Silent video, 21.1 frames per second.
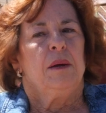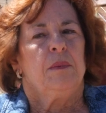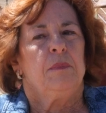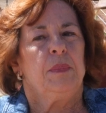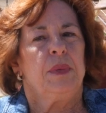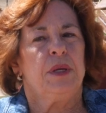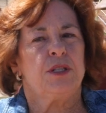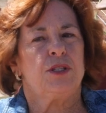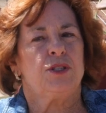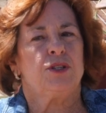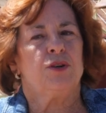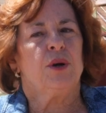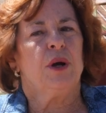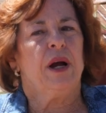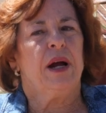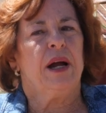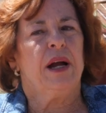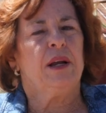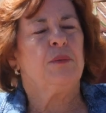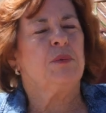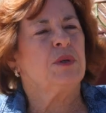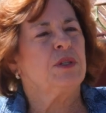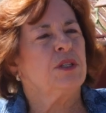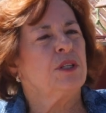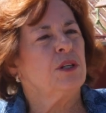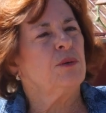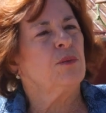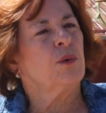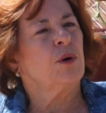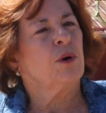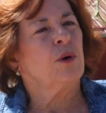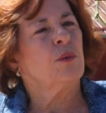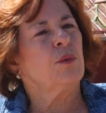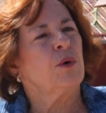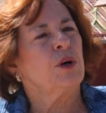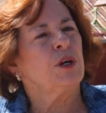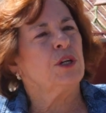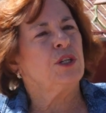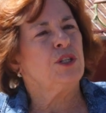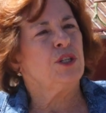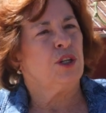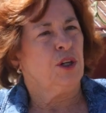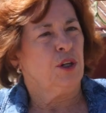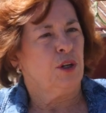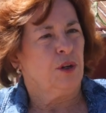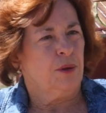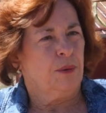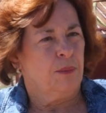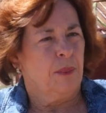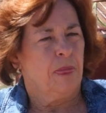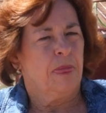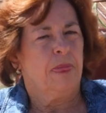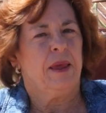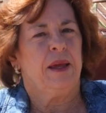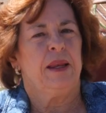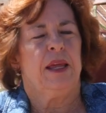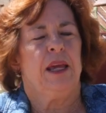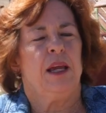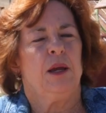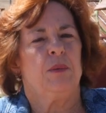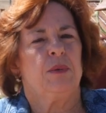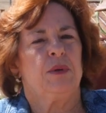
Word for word: Mr. Hyde was in World War II and he